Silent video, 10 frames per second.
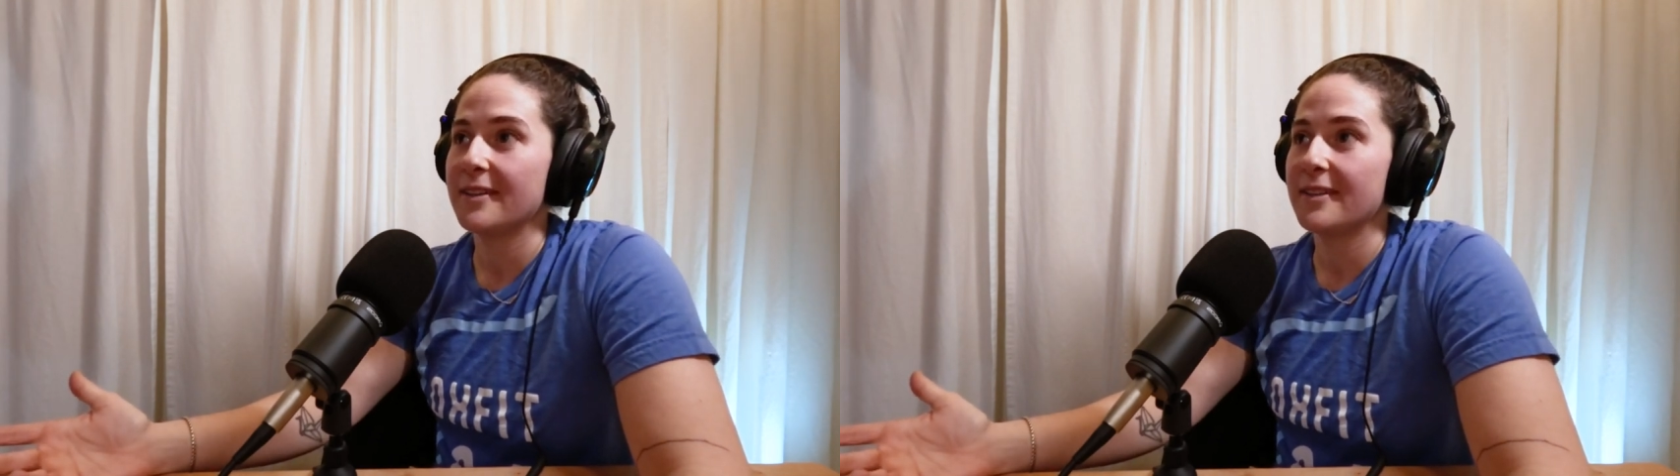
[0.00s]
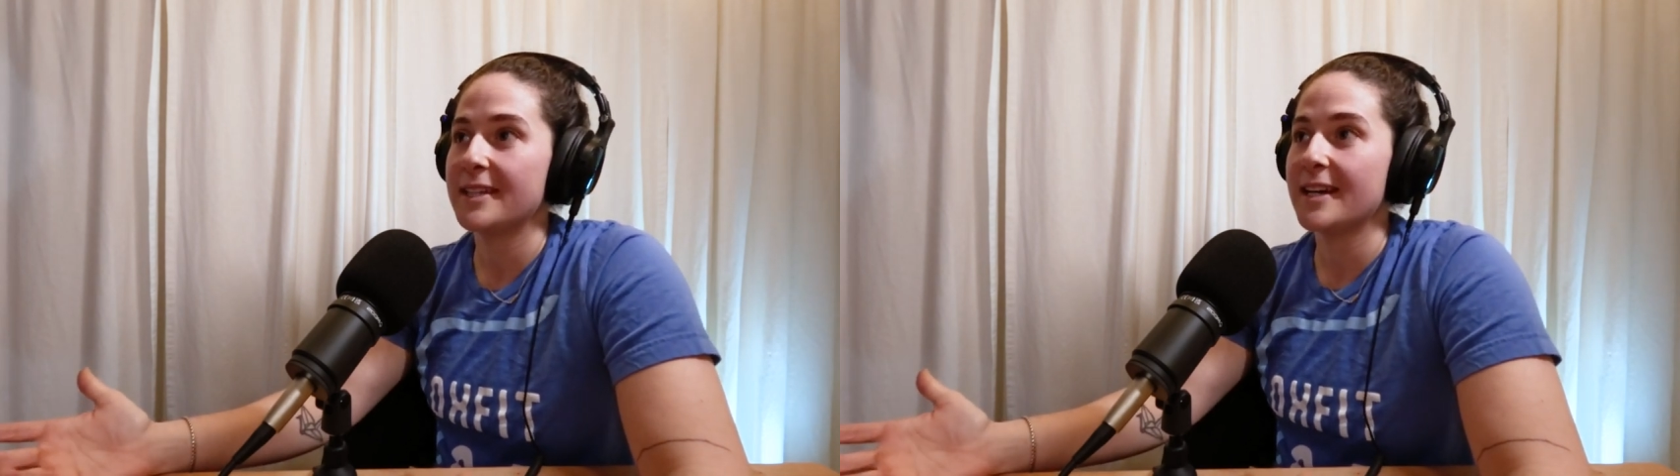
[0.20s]

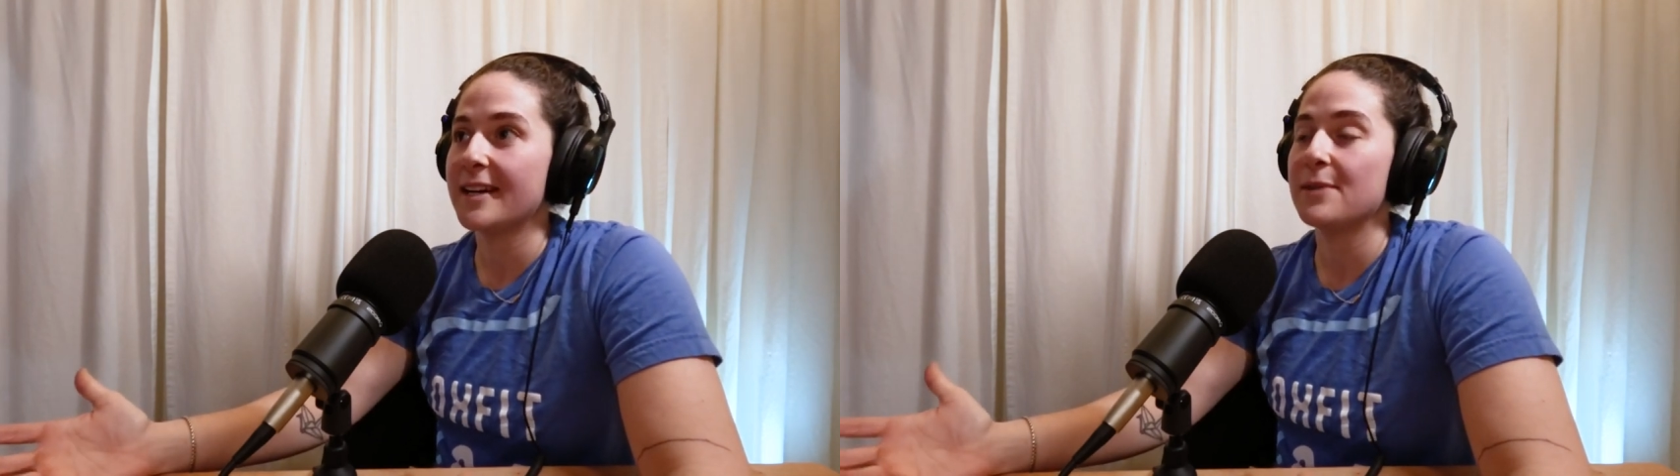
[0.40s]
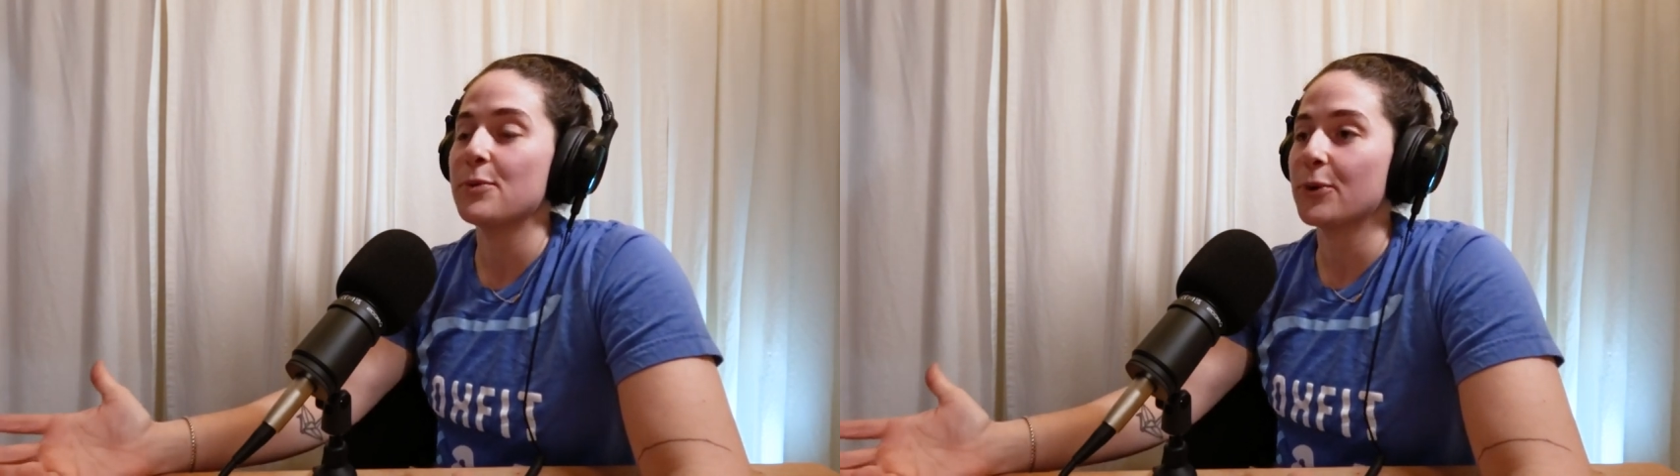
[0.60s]
the
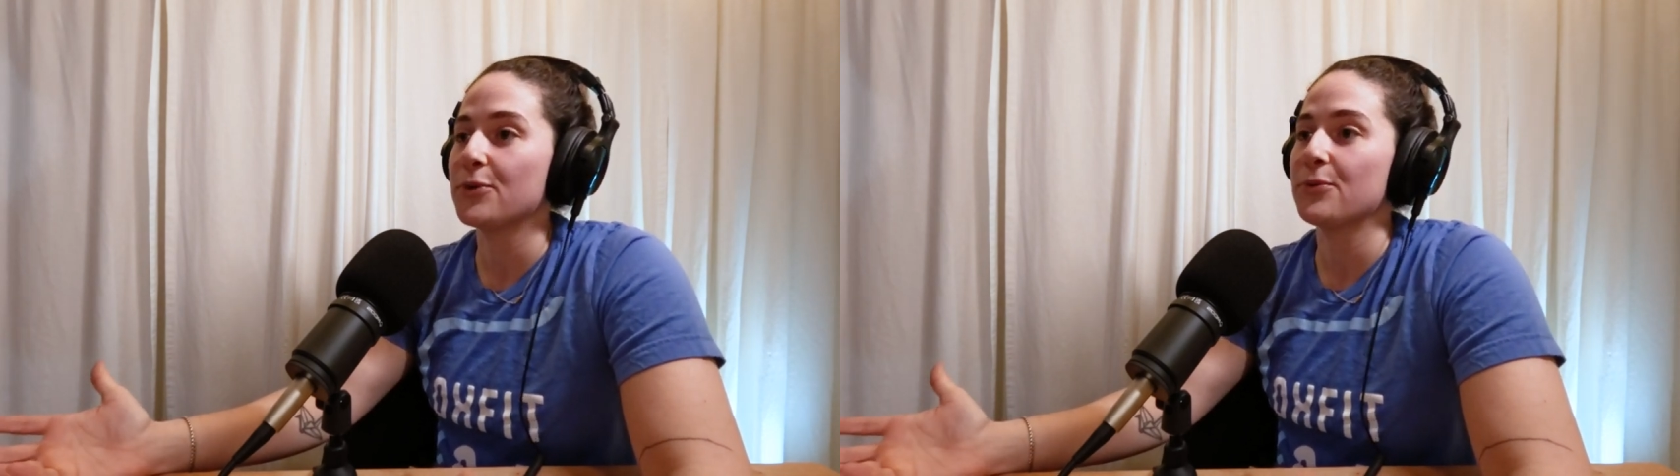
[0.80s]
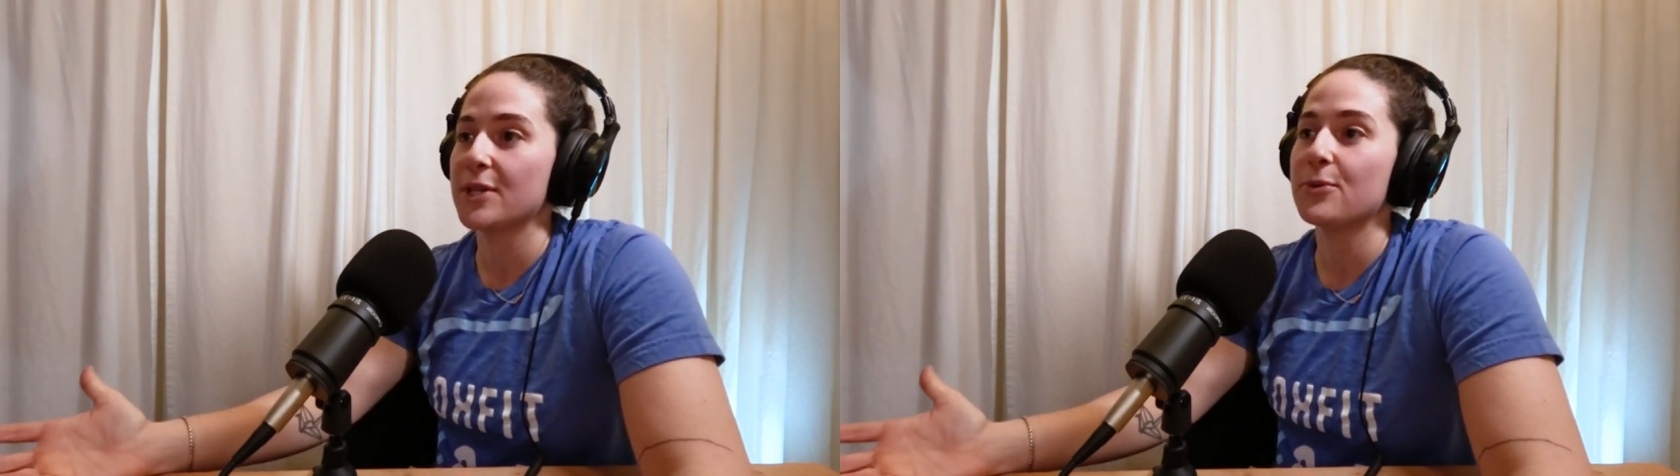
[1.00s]
time or
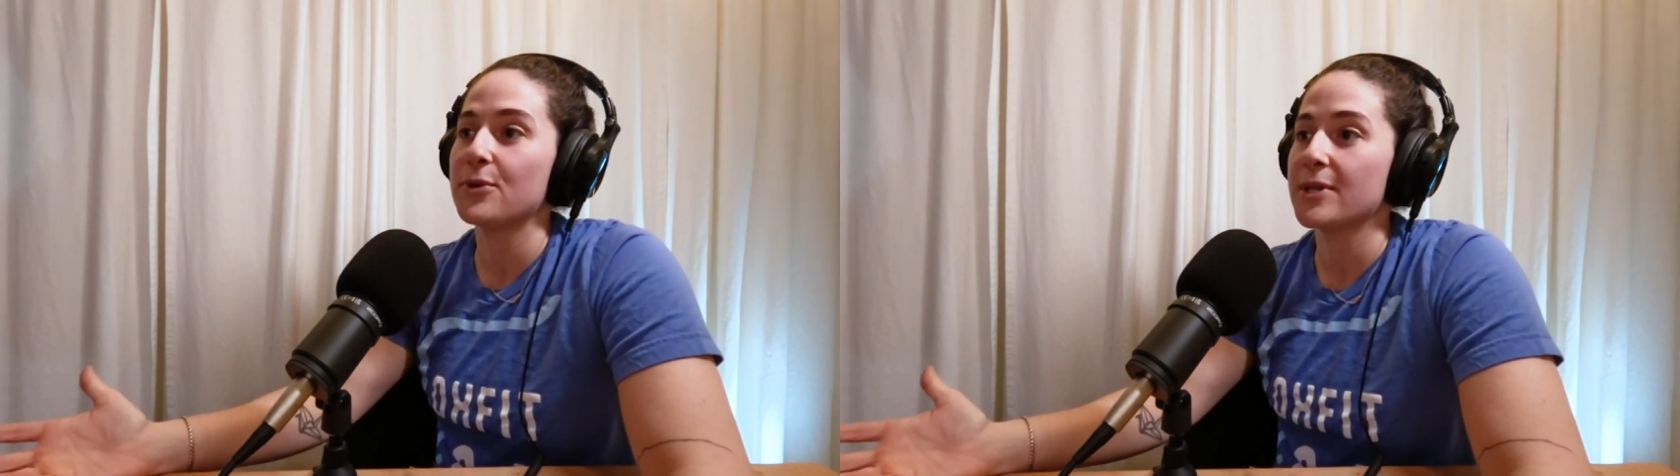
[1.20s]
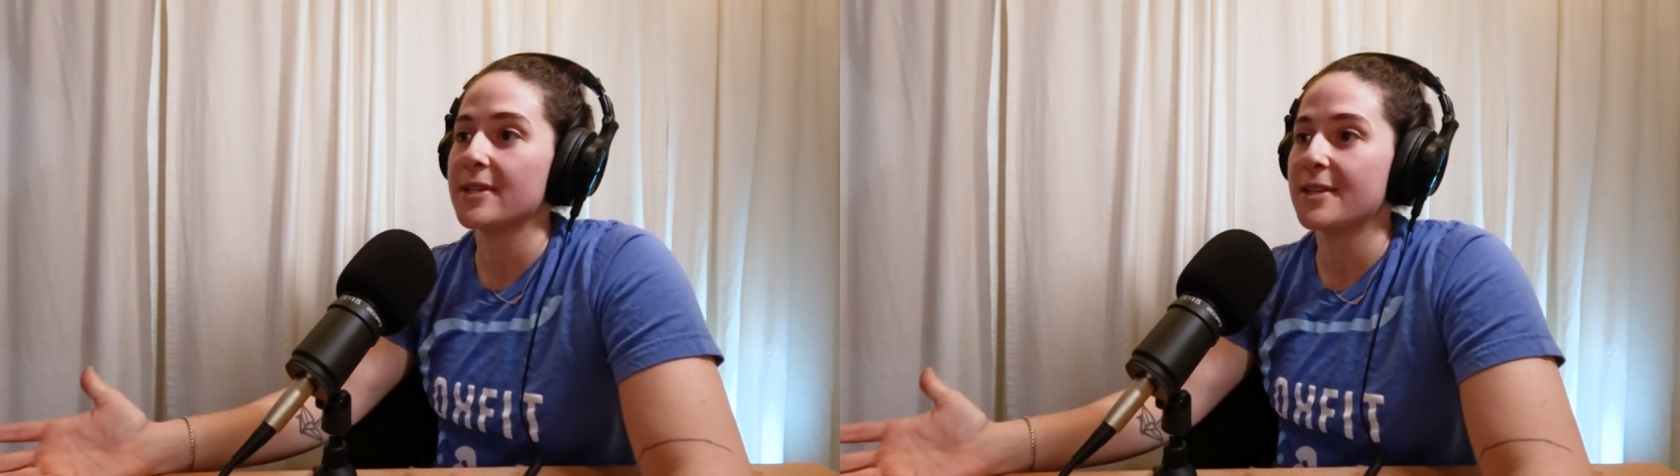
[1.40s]
the
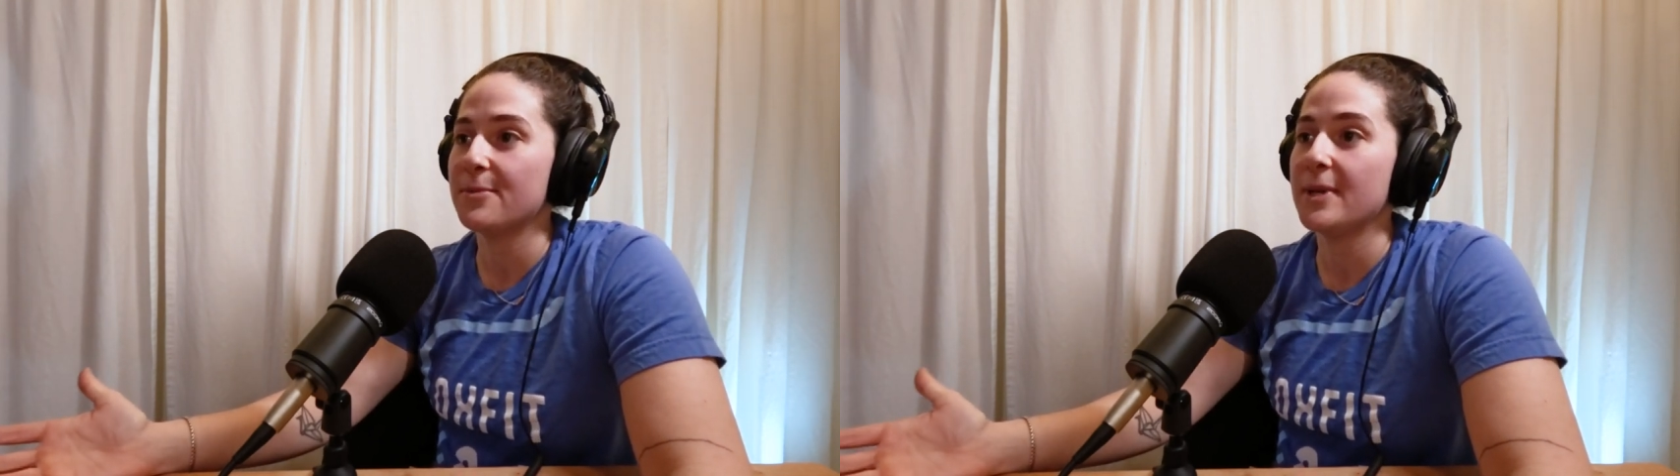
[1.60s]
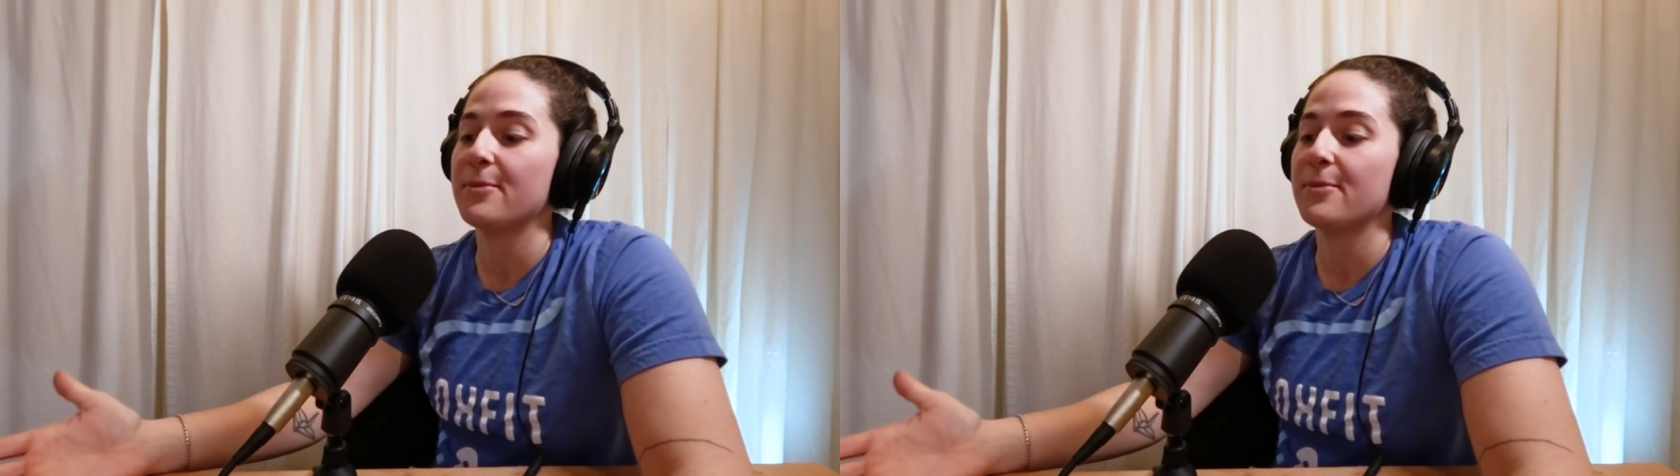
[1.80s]
resources to be